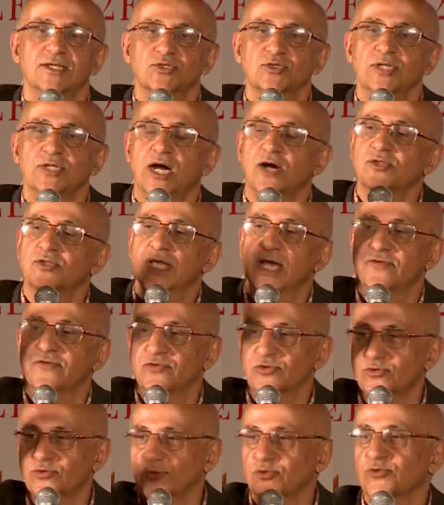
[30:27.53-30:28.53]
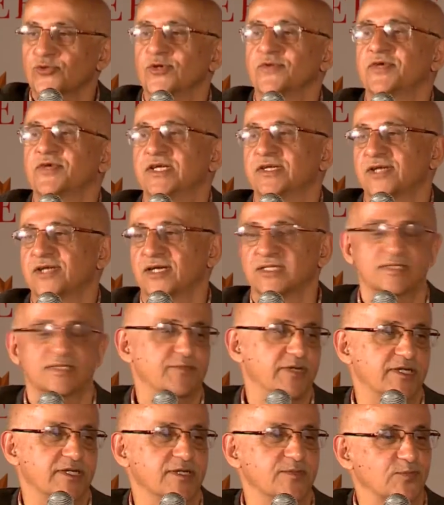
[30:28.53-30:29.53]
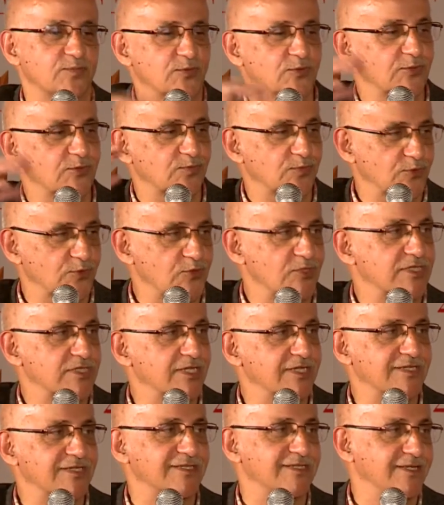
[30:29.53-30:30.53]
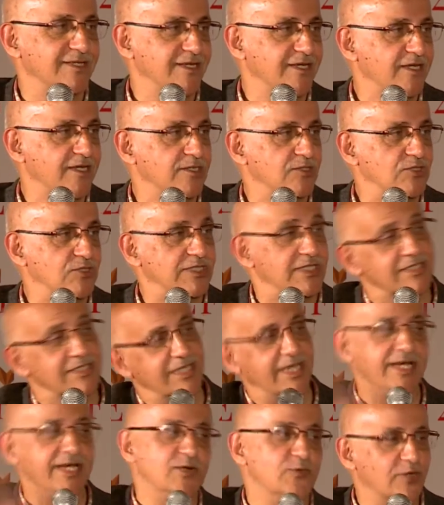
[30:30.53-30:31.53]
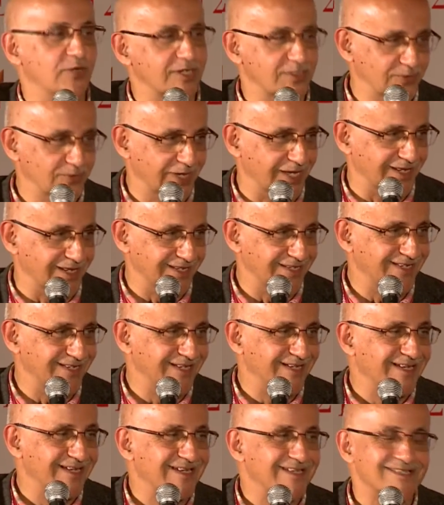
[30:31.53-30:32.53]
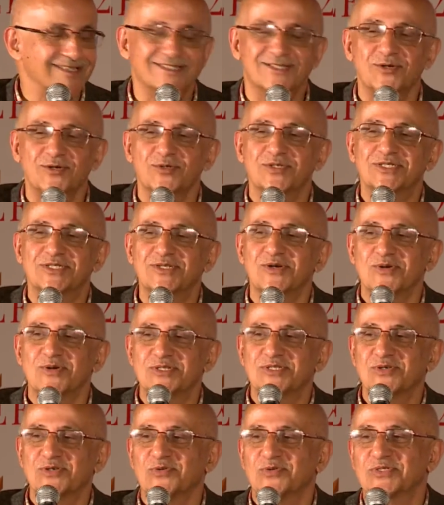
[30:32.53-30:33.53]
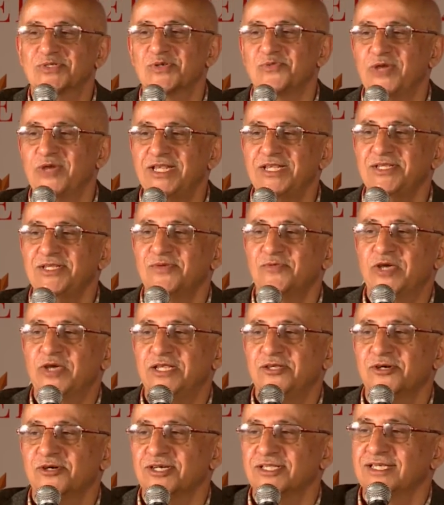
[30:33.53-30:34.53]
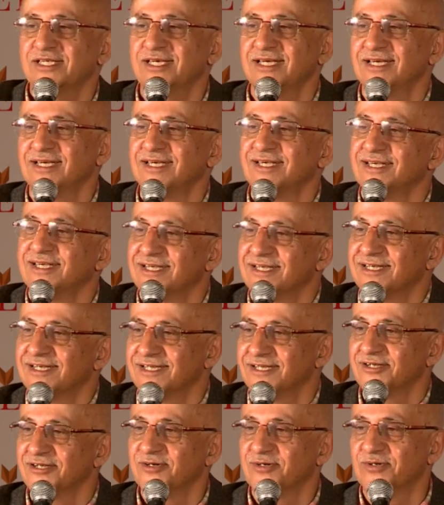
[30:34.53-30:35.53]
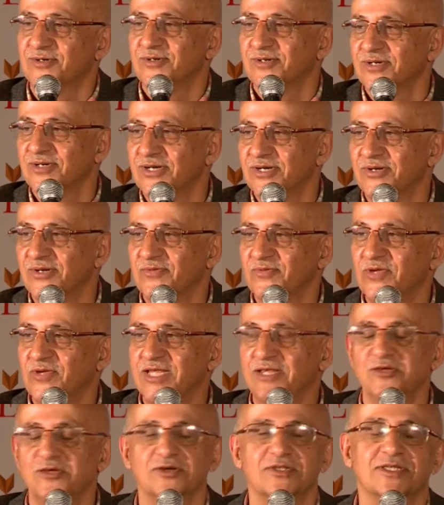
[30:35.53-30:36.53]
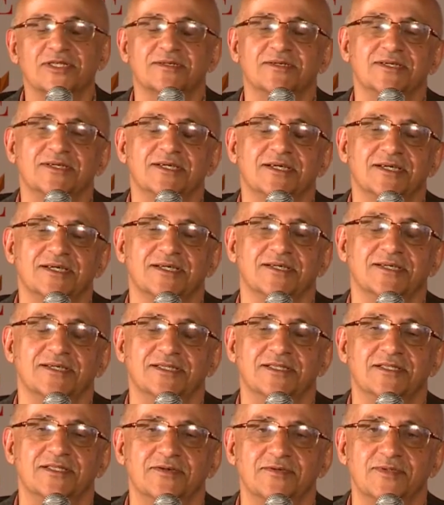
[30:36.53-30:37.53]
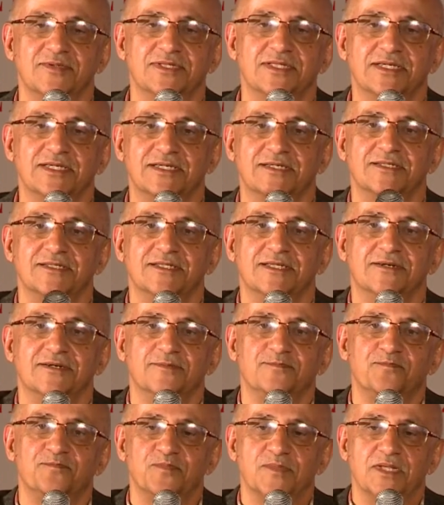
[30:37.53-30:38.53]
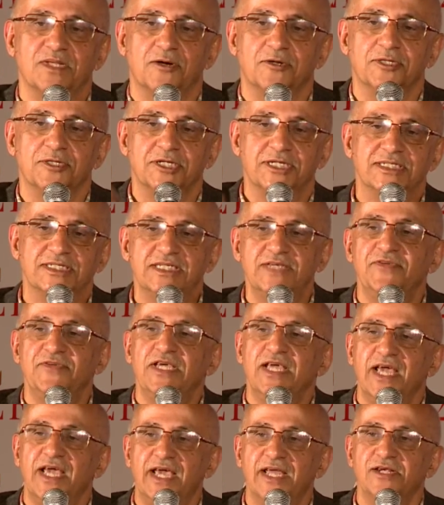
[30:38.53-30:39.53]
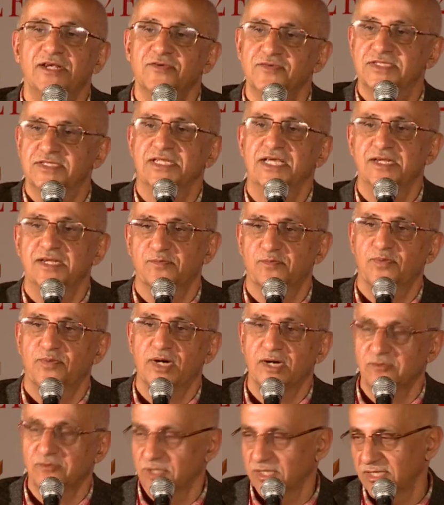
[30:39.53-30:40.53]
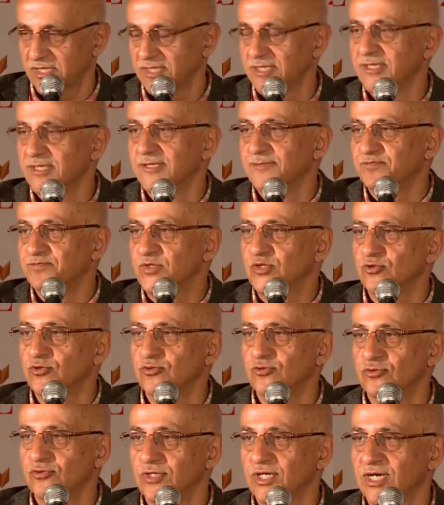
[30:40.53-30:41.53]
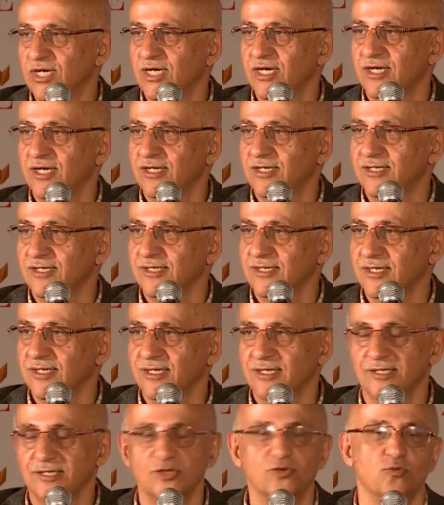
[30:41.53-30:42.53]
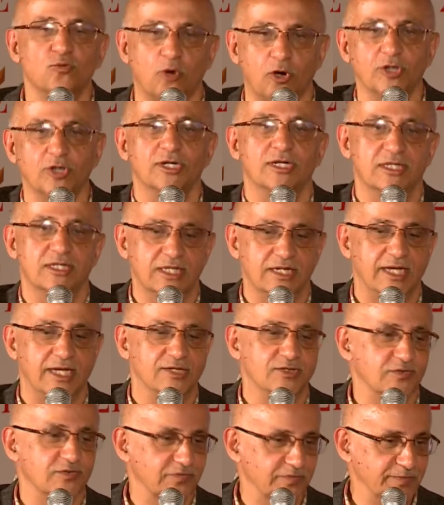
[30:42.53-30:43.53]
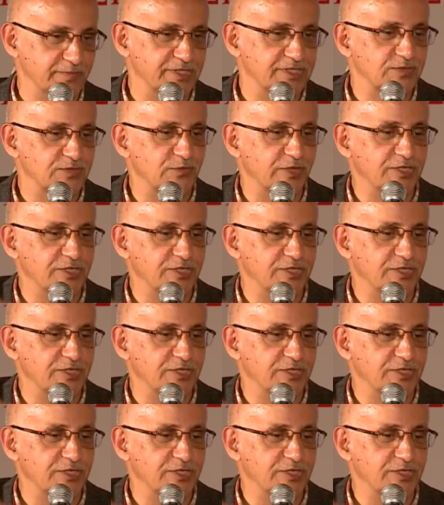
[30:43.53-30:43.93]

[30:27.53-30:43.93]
So now they have to go through a very transparent process. So she said, there it worked well. So, so, so, so when, when you are the, uh, you know, uh, when you're the, uh, the, the, the, on the receiving end of state power, You, uh, uh, you want the right to information.